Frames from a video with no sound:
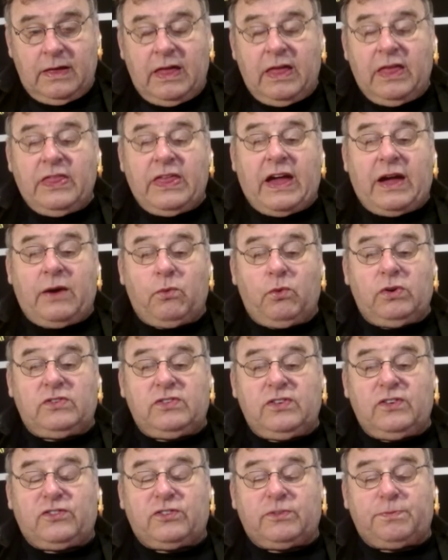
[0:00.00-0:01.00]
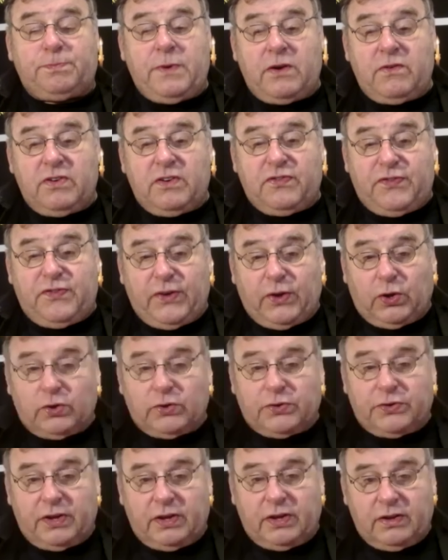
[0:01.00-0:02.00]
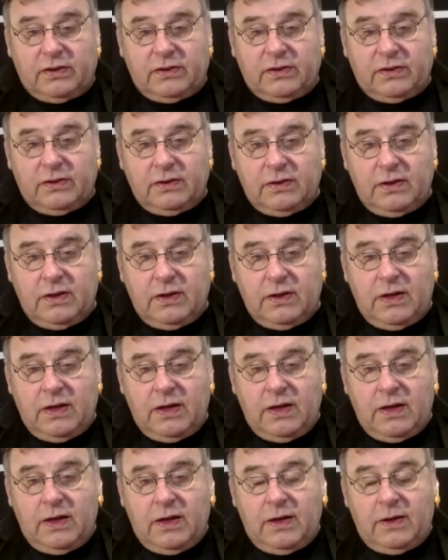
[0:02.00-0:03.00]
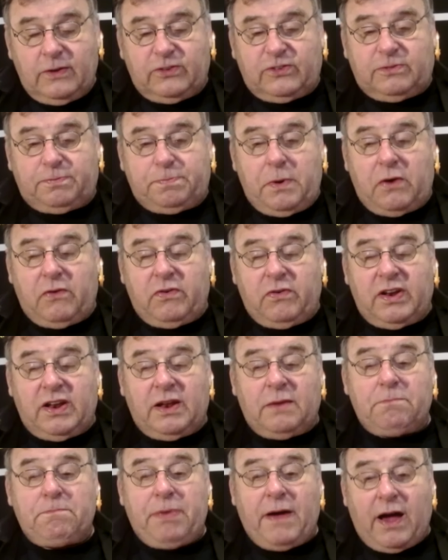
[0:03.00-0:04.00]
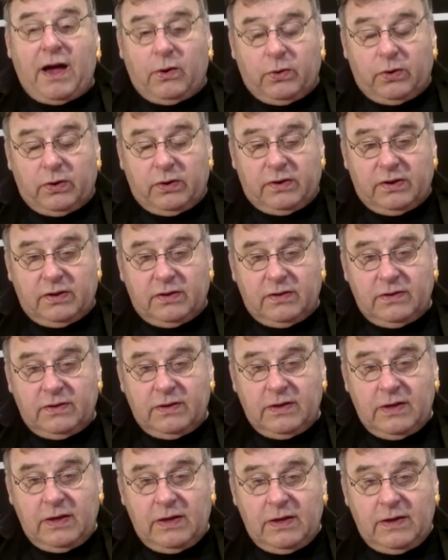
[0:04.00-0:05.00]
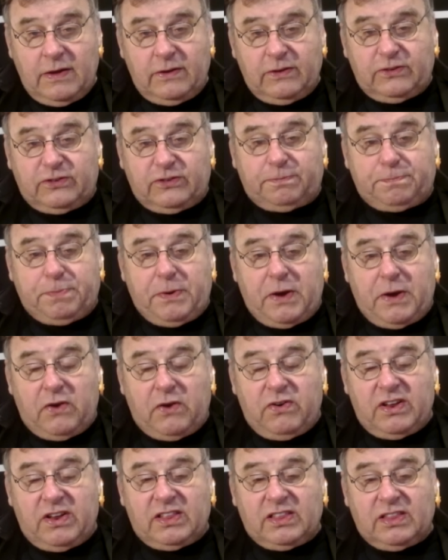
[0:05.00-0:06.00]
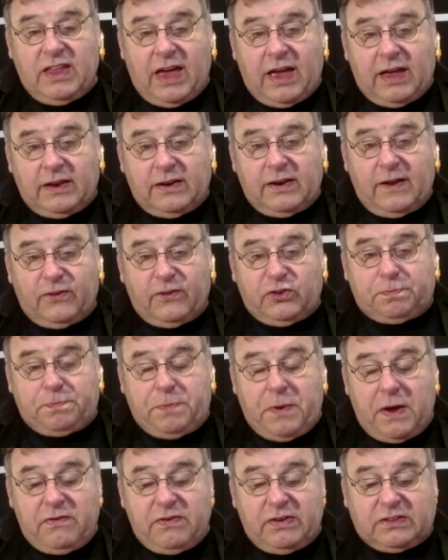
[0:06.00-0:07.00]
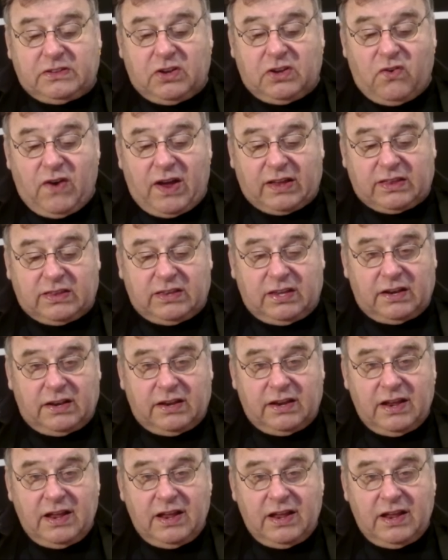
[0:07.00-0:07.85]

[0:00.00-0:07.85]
That which is spirit filled, spirit empowered, spirit led, spirit directed,